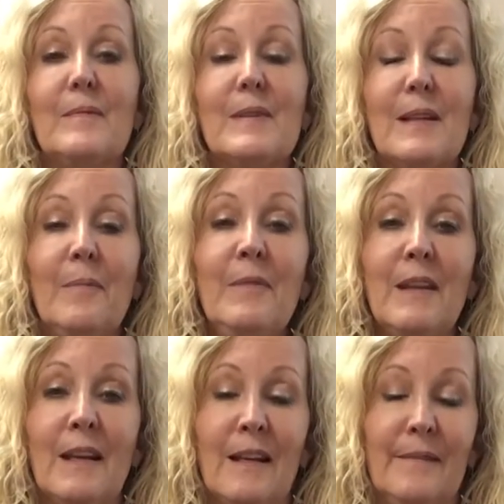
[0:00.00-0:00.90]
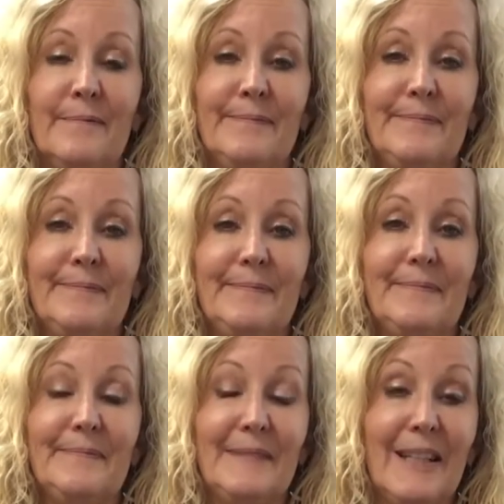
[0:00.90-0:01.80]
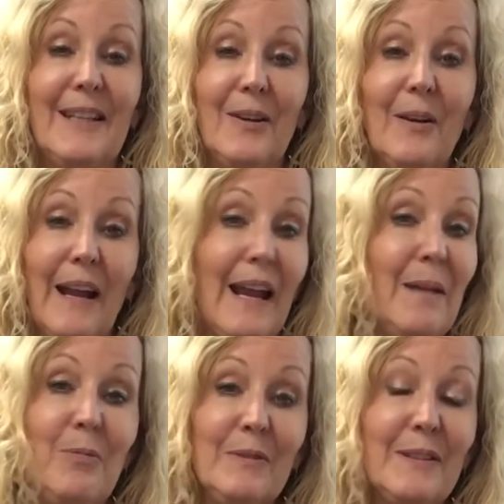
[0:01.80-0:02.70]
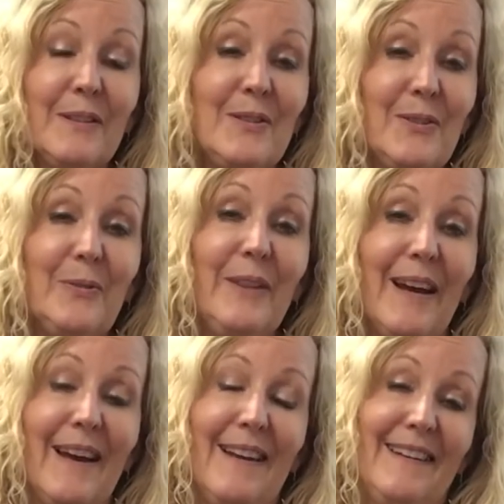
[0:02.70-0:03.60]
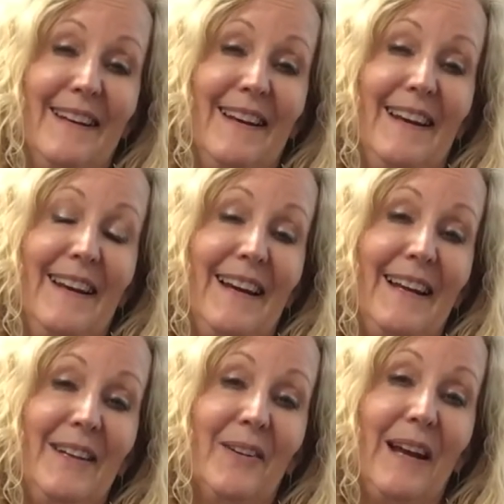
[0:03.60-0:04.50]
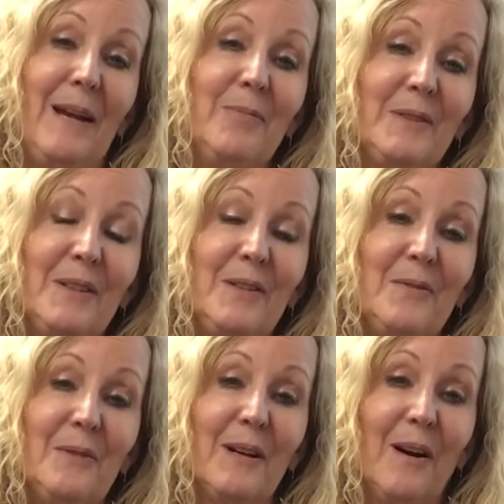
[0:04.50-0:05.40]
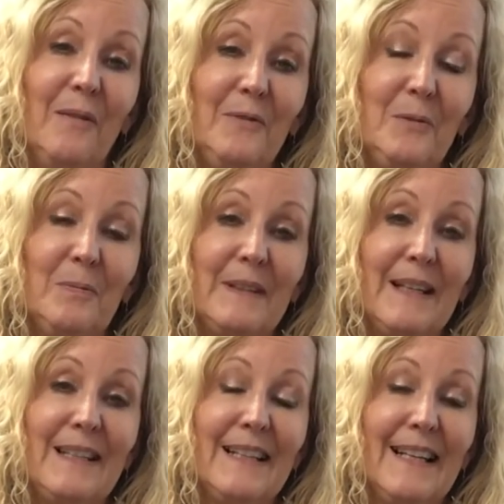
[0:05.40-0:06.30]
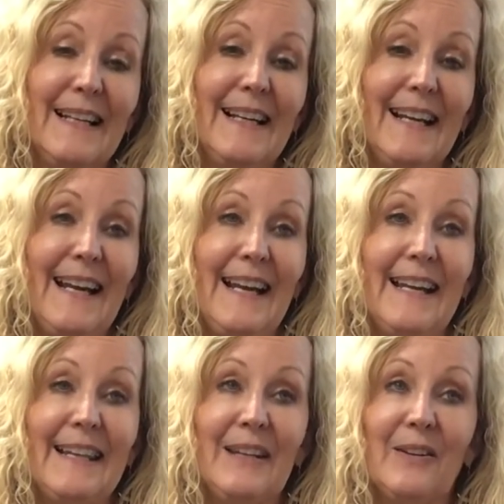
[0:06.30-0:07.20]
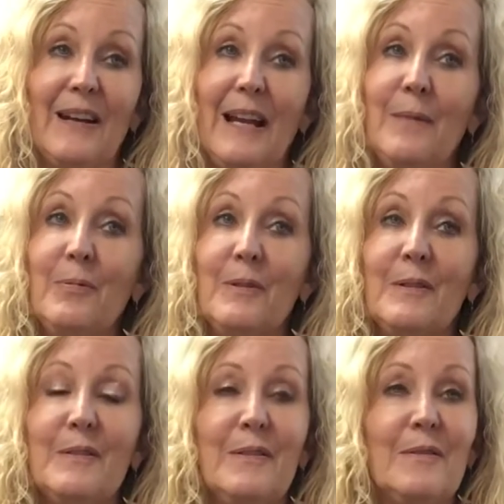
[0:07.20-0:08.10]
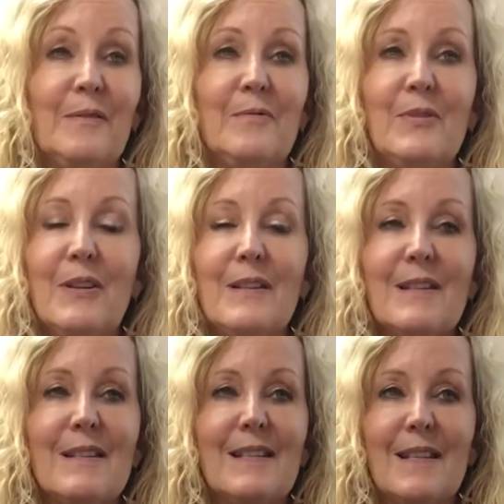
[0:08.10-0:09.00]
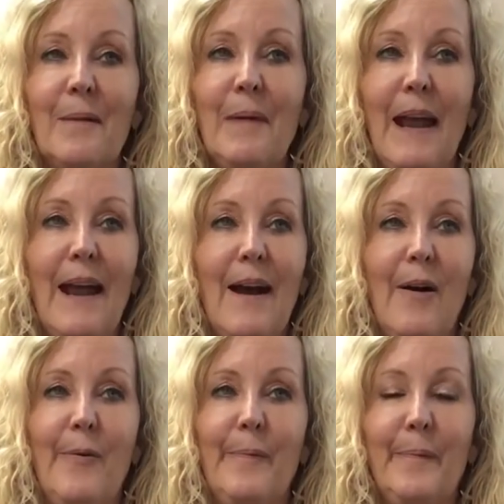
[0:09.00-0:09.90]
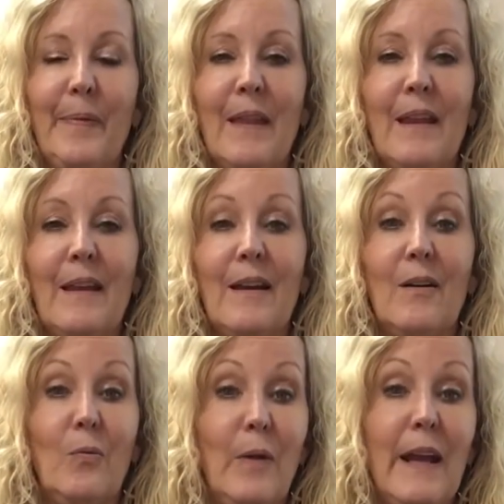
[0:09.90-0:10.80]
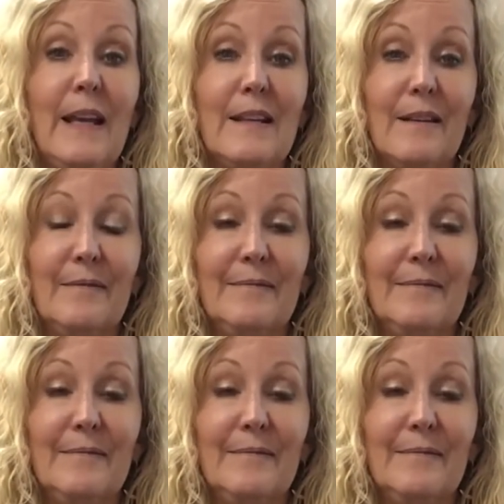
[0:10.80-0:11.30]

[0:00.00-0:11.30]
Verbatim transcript: something. That they're able to do that and they're able to do it comfortably and they're able to just somehow wait.